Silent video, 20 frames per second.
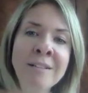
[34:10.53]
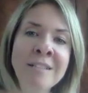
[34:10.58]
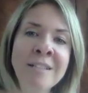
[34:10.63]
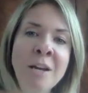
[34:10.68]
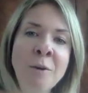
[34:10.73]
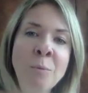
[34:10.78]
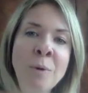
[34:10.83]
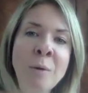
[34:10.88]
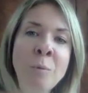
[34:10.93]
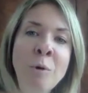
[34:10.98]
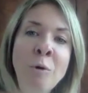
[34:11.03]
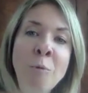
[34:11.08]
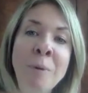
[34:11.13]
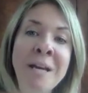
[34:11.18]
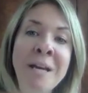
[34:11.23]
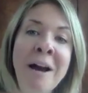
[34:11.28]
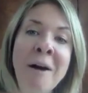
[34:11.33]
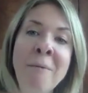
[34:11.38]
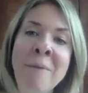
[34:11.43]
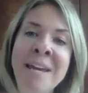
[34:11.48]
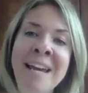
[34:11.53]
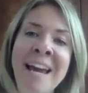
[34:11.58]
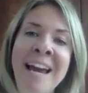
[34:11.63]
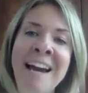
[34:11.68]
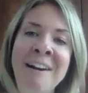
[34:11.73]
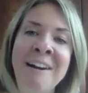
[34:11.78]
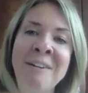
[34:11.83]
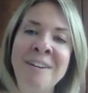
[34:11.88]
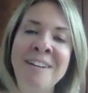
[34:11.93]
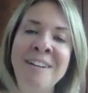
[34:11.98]
So we will be coming
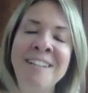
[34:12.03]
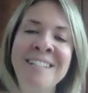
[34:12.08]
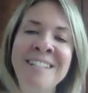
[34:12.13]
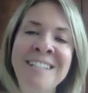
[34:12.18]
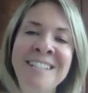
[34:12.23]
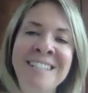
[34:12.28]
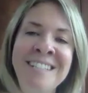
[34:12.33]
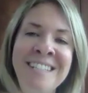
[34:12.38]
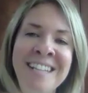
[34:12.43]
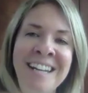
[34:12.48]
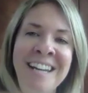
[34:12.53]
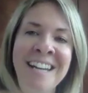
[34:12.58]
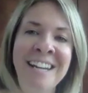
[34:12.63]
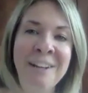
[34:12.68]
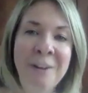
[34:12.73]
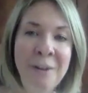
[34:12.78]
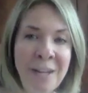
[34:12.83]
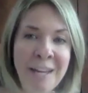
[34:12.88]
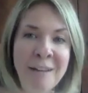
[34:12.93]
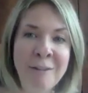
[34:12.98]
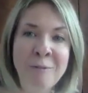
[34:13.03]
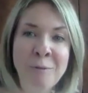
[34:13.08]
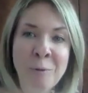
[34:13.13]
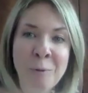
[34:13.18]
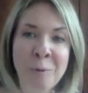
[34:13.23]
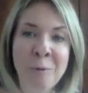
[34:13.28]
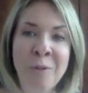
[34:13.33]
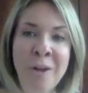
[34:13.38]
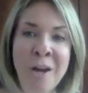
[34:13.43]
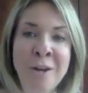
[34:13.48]
out and uh, looking
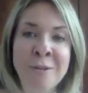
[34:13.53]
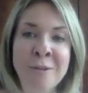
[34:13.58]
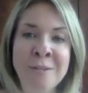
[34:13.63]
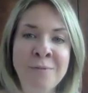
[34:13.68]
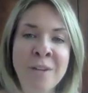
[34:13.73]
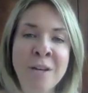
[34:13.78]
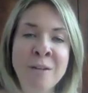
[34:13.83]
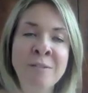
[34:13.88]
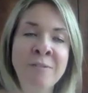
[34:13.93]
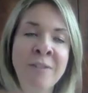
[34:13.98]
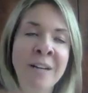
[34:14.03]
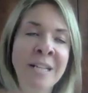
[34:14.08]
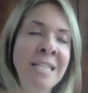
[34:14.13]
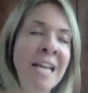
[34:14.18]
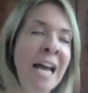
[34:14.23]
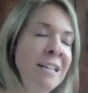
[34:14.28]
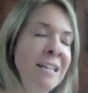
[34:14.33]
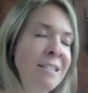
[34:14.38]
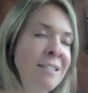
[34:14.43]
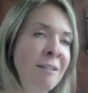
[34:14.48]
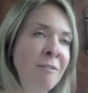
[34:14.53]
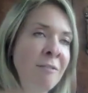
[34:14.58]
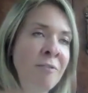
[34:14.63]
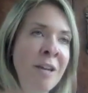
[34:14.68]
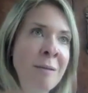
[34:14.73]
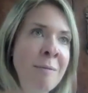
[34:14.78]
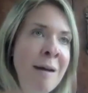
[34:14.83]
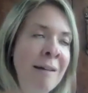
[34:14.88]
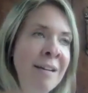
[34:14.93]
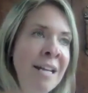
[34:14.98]
for those those fantastic
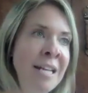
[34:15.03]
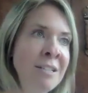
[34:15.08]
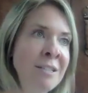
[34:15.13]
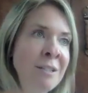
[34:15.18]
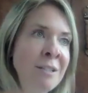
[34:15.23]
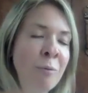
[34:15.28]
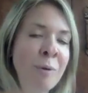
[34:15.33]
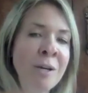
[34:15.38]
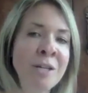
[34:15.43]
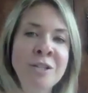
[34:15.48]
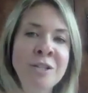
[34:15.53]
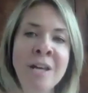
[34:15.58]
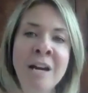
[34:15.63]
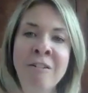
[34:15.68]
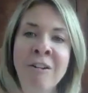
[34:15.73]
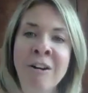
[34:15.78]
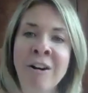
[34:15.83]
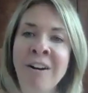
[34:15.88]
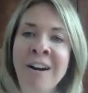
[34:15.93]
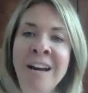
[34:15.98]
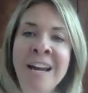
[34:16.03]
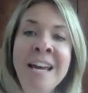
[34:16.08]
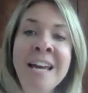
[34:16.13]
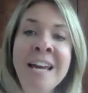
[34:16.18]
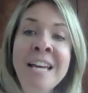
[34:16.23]
female leaders, of which there are